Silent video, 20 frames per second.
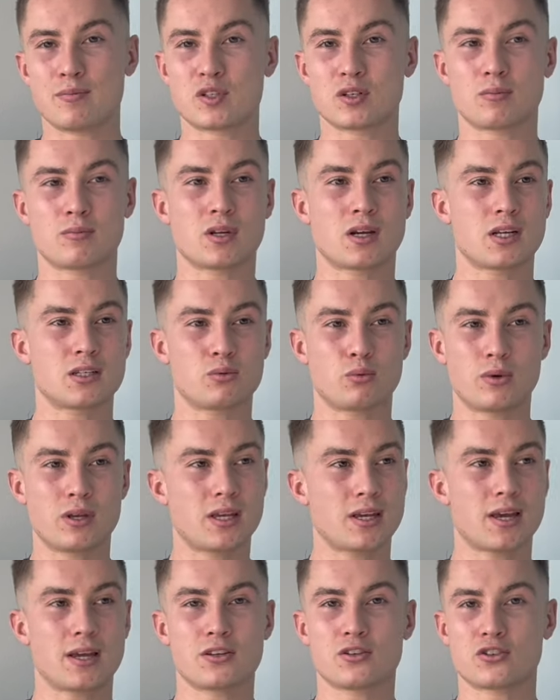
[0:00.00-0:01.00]
some nights,
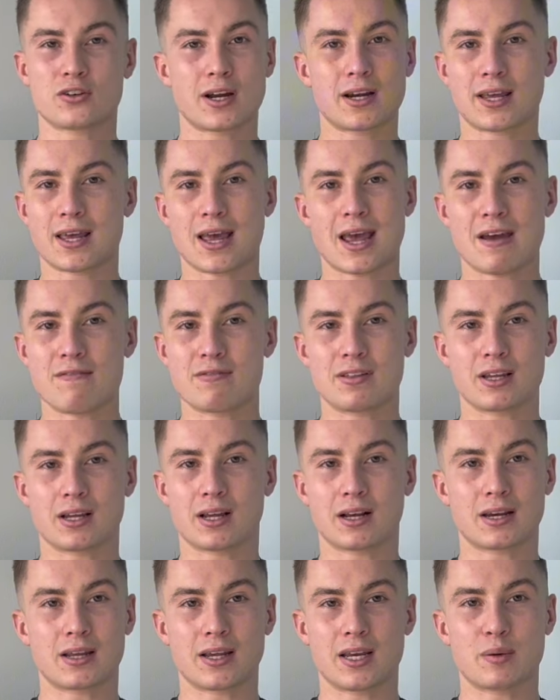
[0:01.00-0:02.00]
weekends, trying to get everything
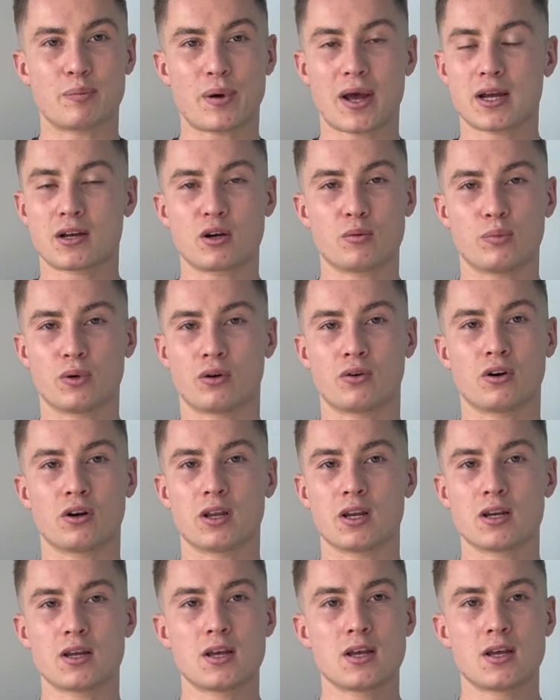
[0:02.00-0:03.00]
cleaned, back up and
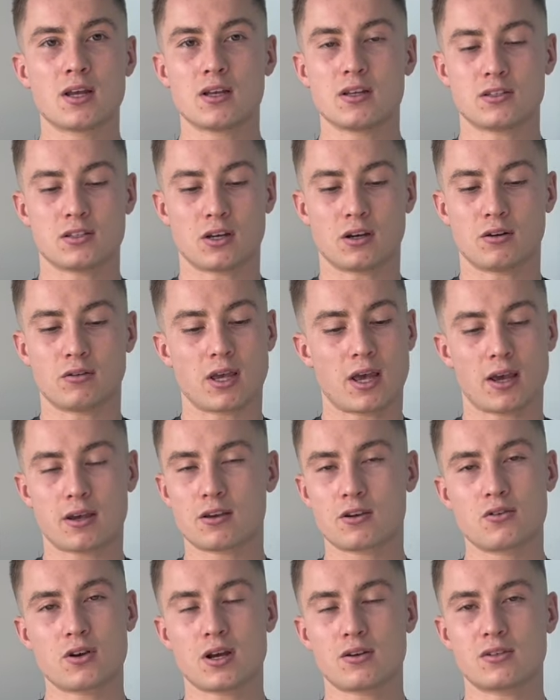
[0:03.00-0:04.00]
running. So yeah,
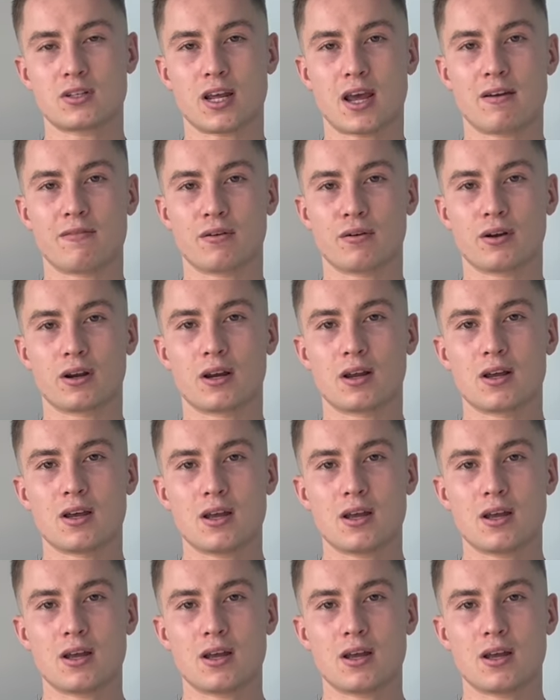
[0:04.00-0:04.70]
kudos to everyone